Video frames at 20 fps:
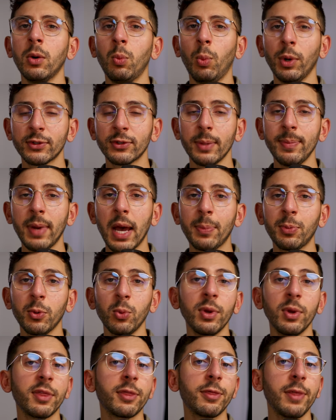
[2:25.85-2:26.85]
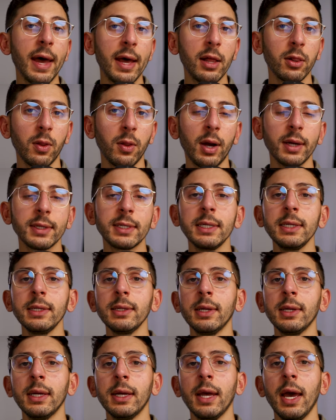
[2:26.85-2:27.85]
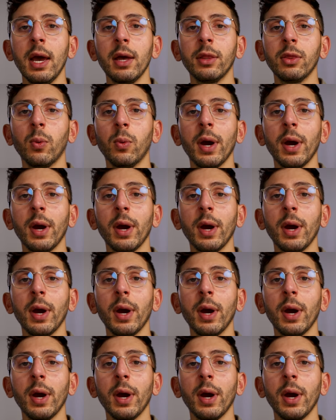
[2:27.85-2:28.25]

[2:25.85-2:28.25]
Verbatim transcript: Once I'm happy with that lighting and the